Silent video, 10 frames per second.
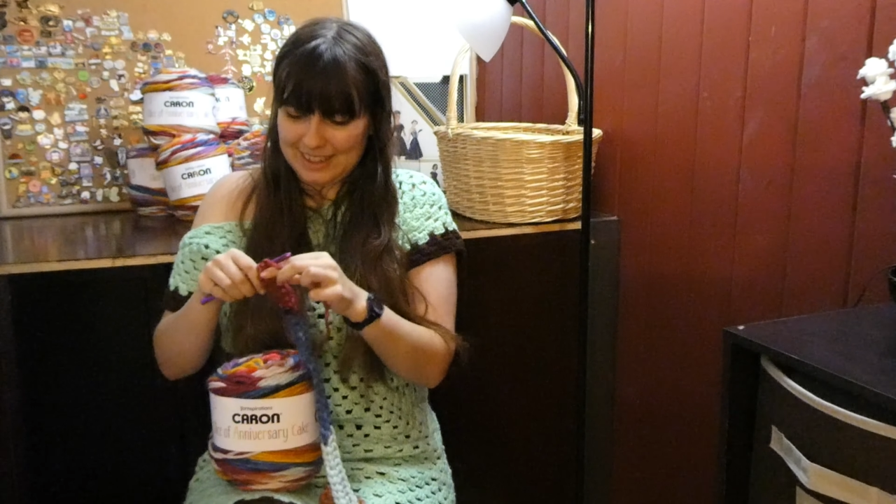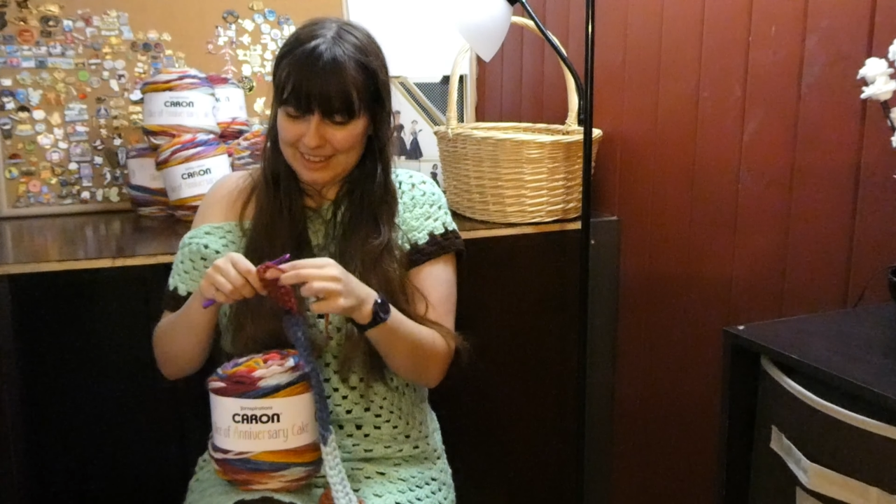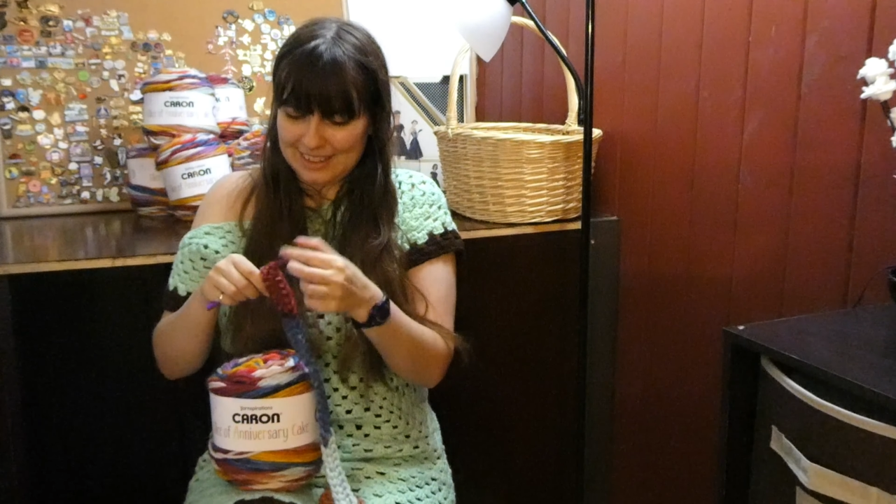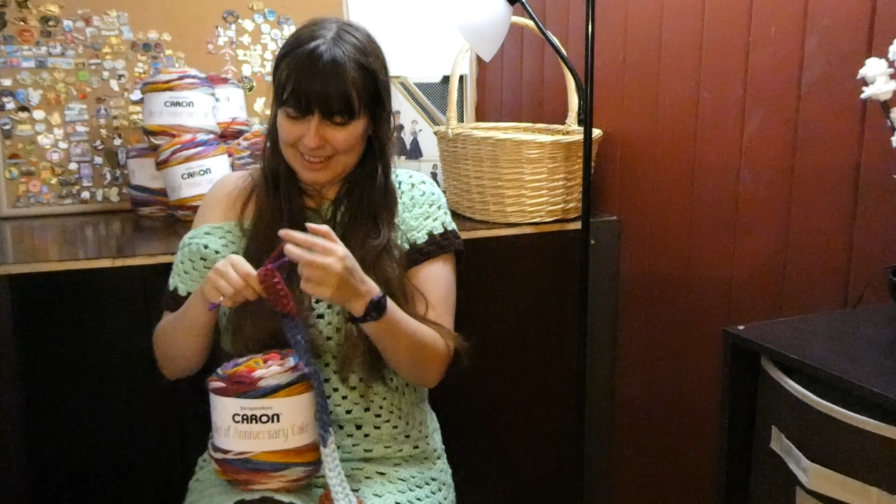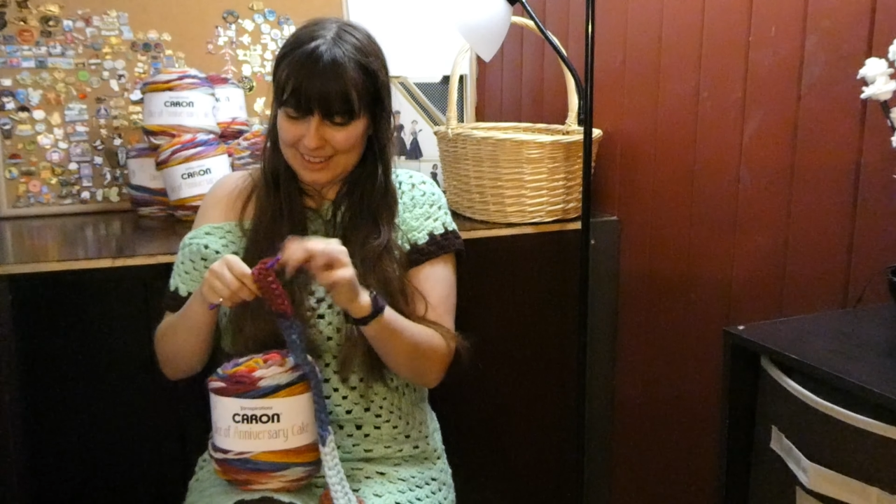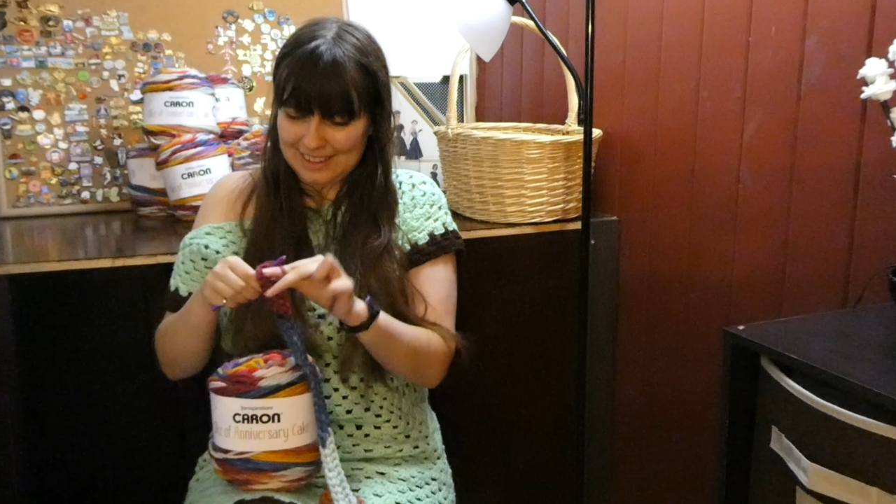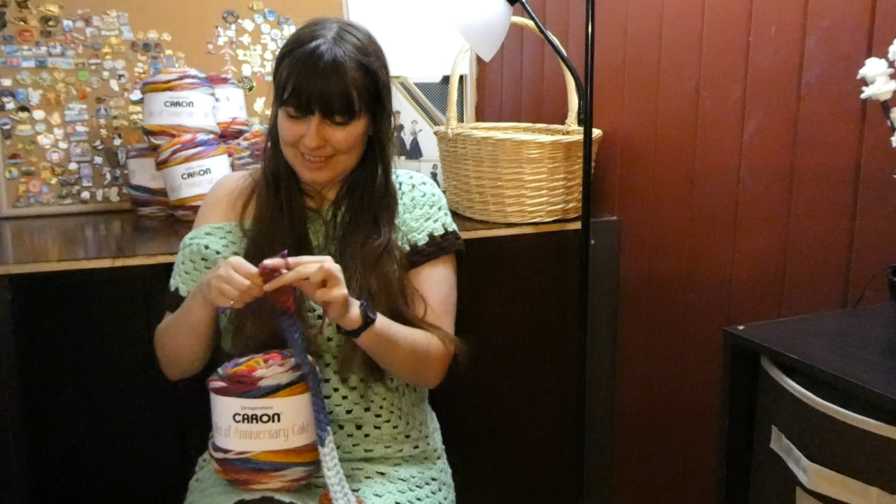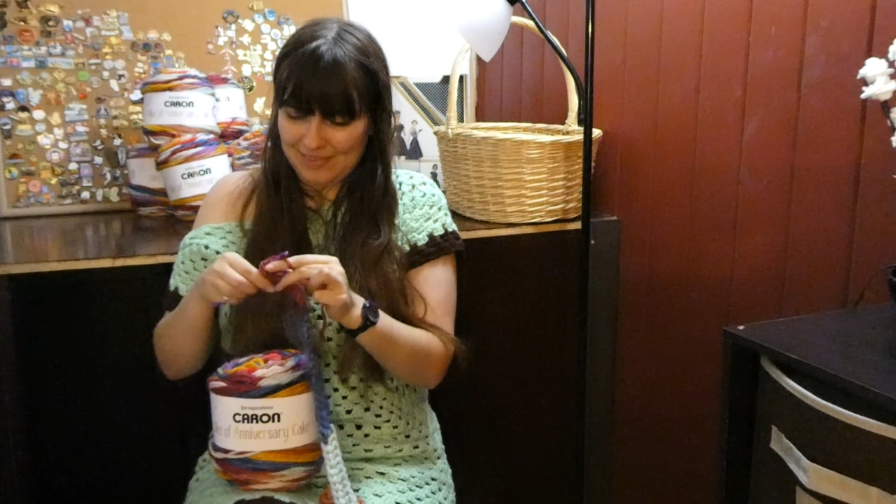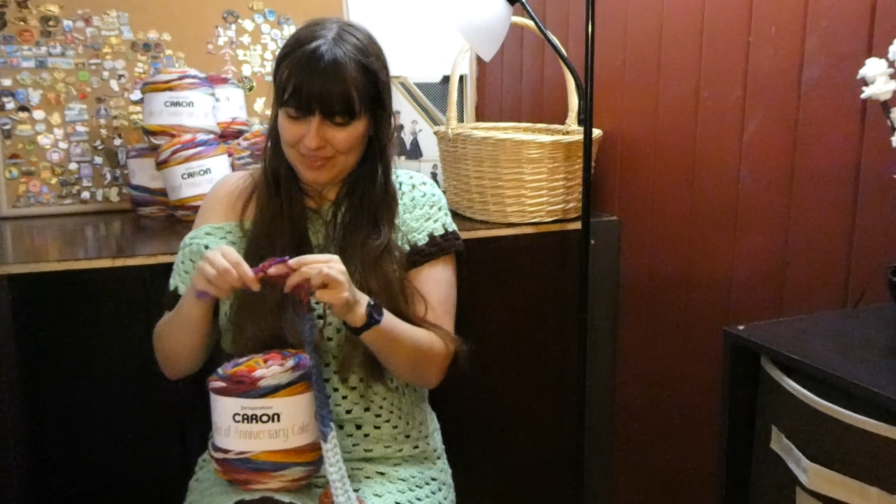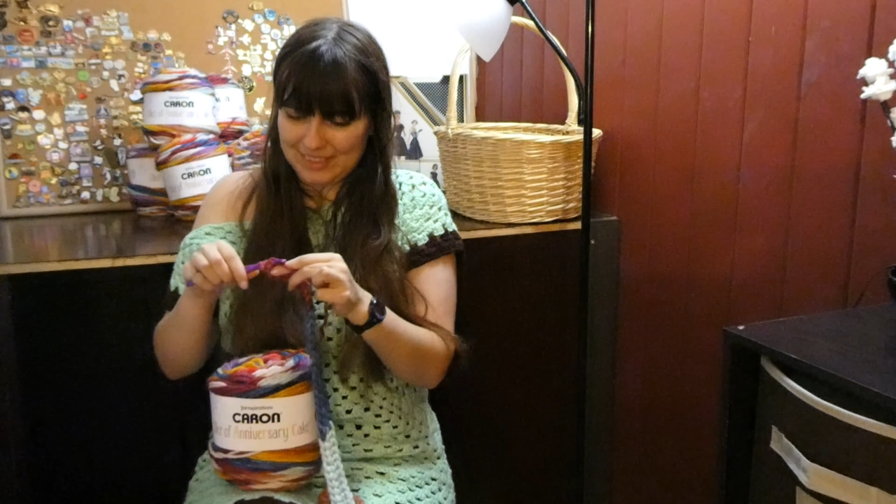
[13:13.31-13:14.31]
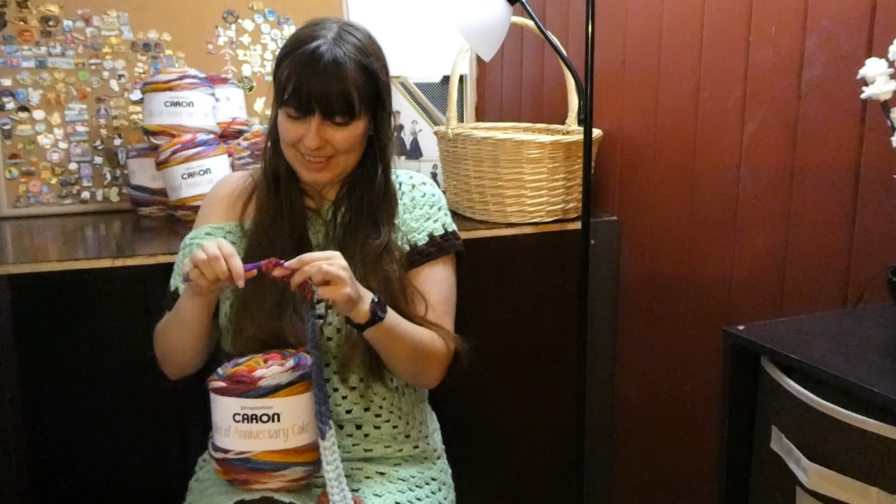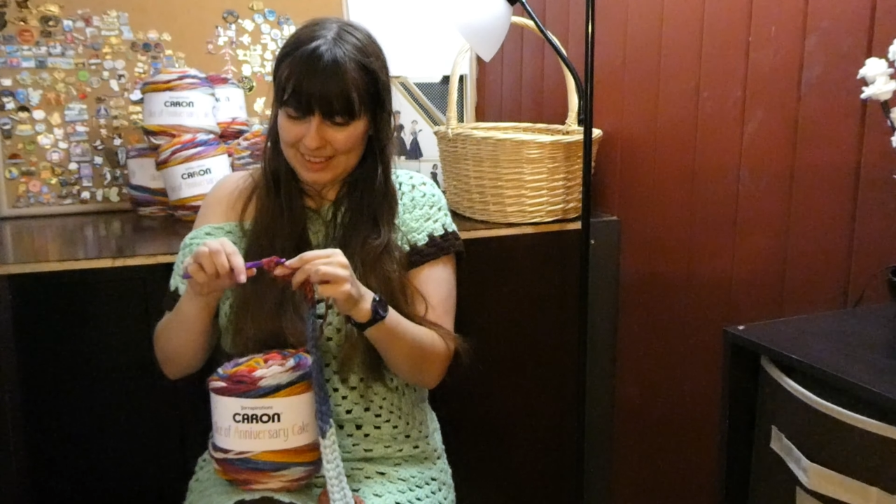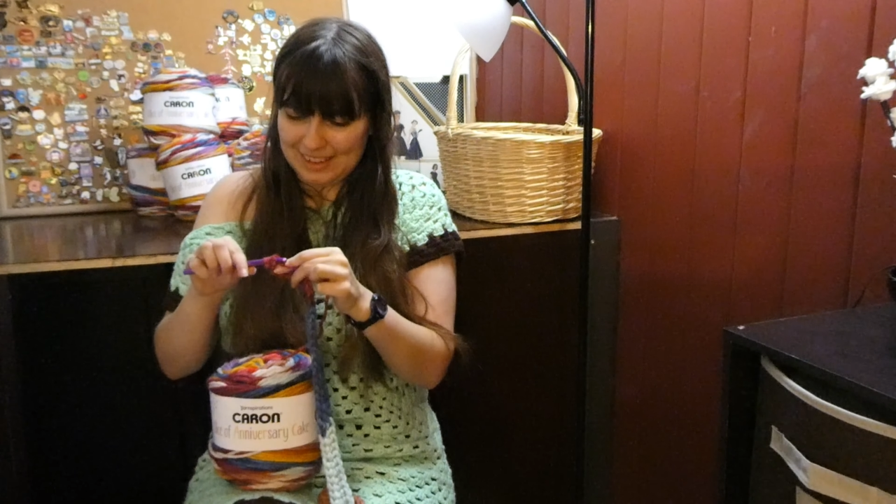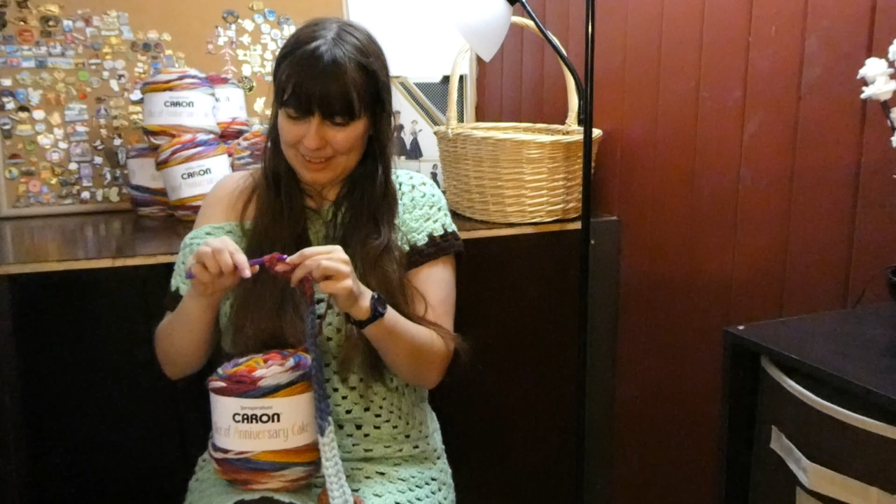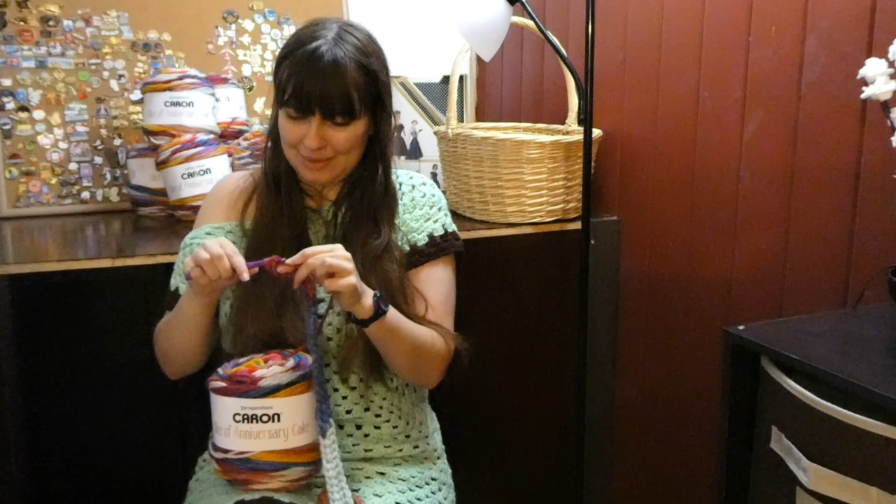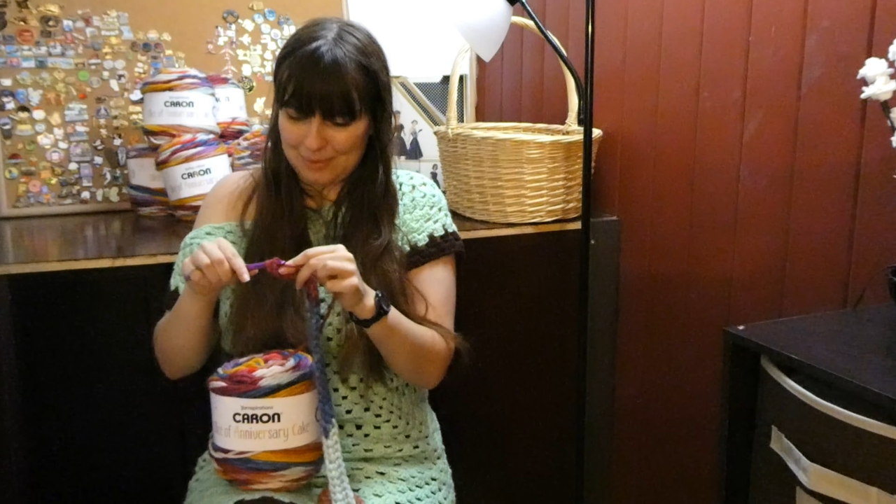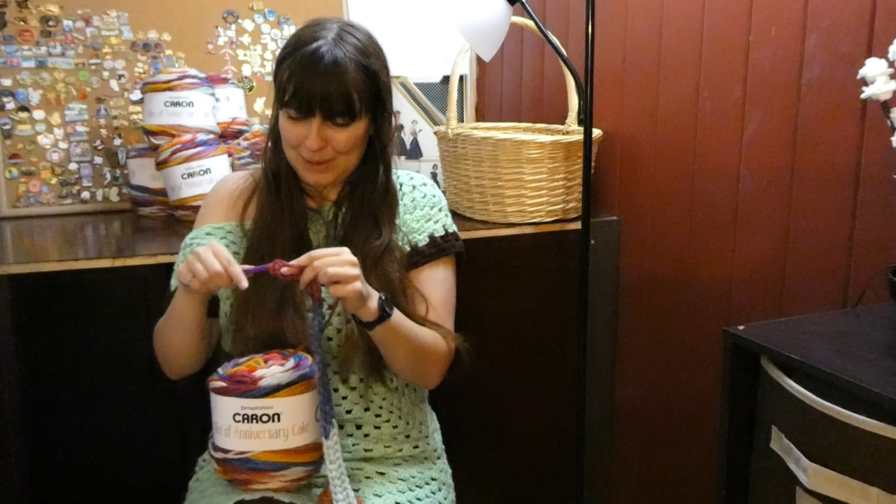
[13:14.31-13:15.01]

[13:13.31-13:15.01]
here in